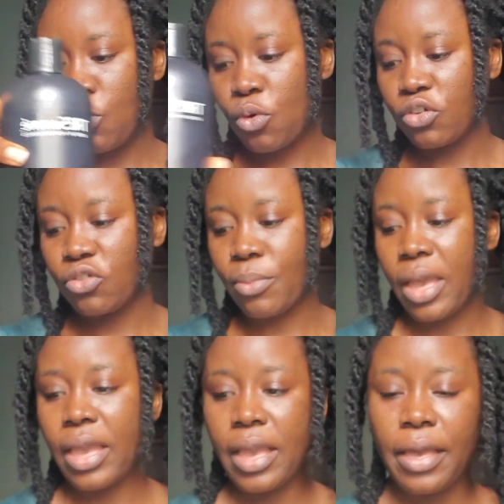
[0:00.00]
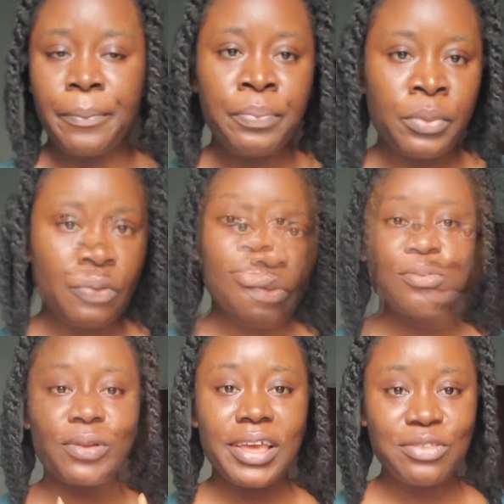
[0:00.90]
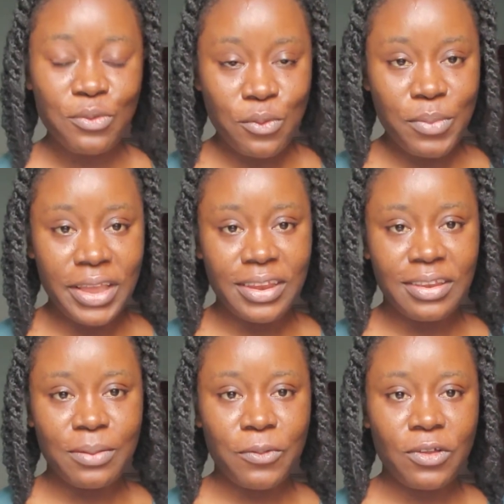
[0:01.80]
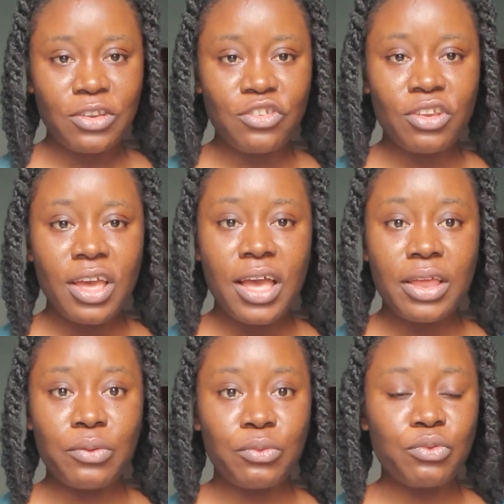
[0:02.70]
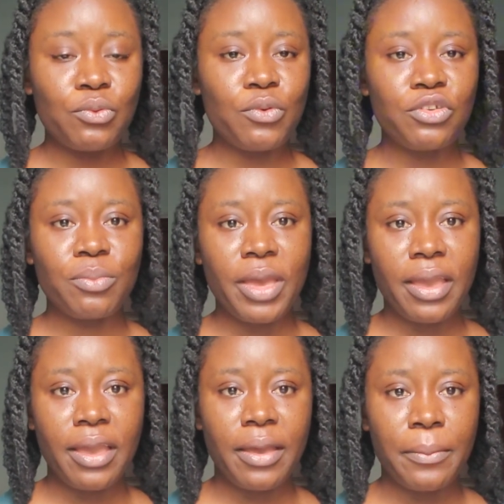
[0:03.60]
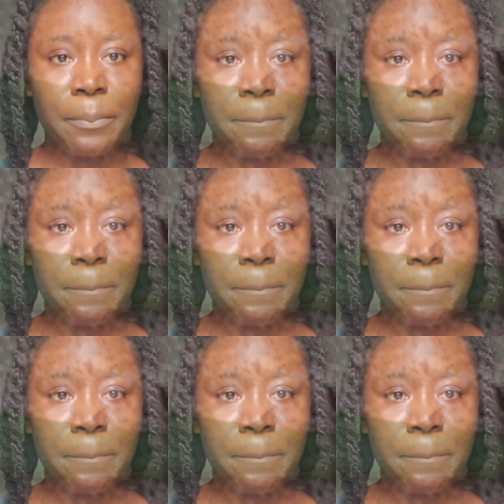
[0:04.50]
wash my hair. So let's go make the deep conditioner and also wash my hair.